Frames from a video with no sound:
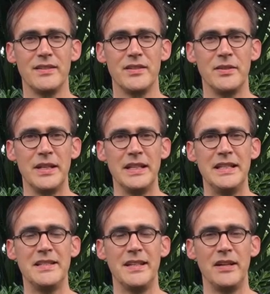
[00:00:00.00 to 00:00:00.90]
So in an
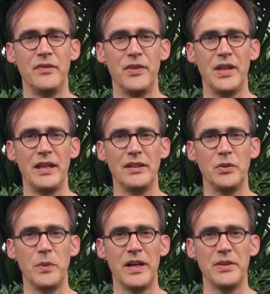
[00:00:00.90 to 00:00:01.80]
Internet of
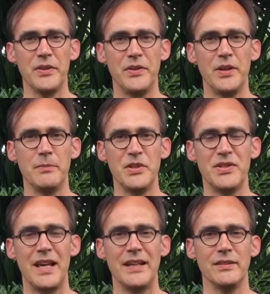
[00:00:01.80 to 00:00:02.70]
Things where your
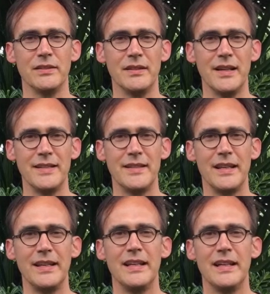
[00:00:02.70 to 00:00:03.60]
thermostat, your
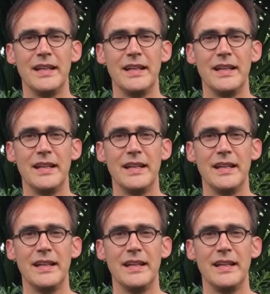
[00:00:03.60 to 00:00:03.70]
lighting,